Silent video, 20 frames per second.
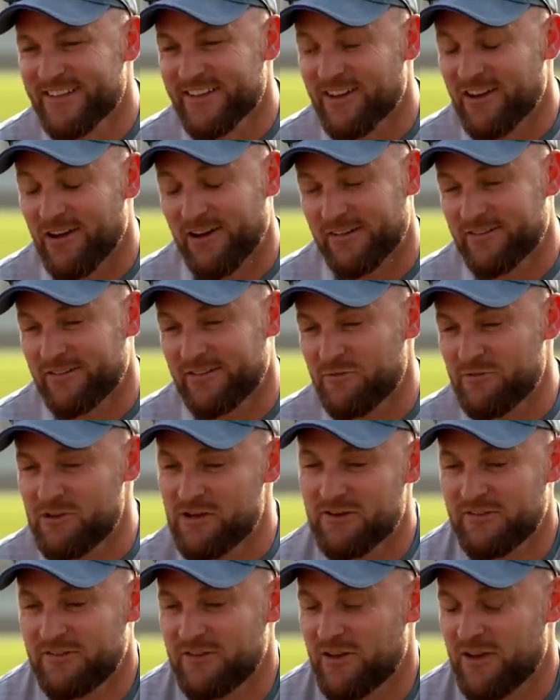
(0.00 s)
But to be
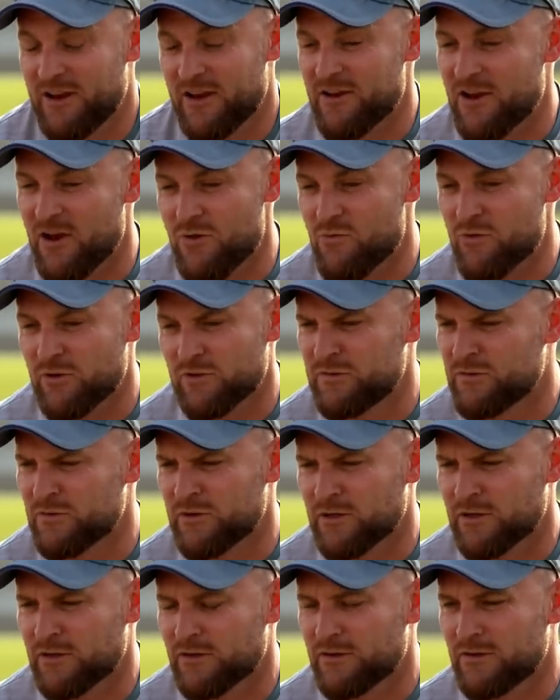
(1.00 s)
honest, I don't know what
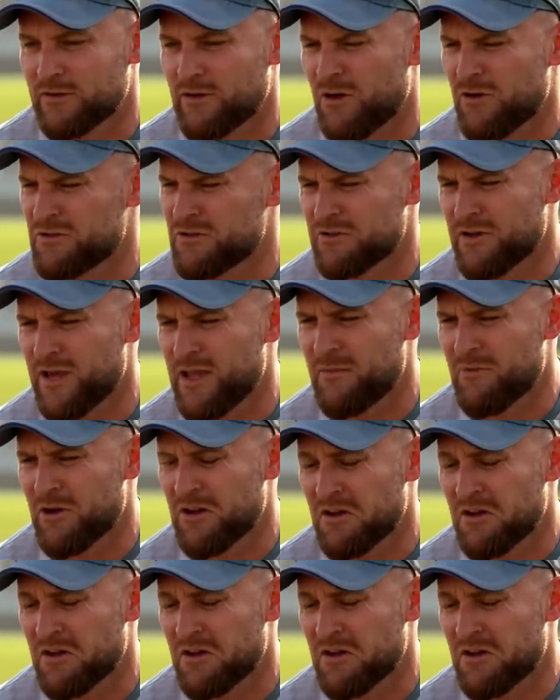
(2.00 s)
sort of coach I am.